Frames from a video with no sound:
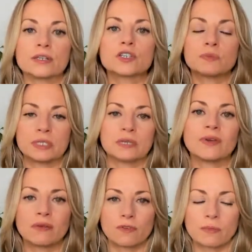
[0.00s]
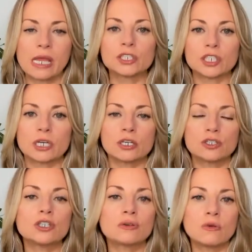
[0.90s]
specific information
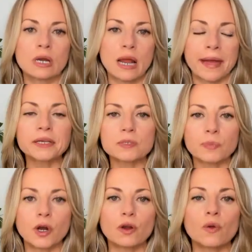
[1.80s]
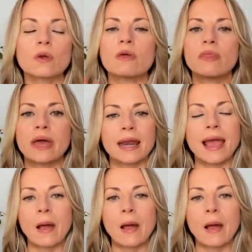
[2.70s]
to an expert who can then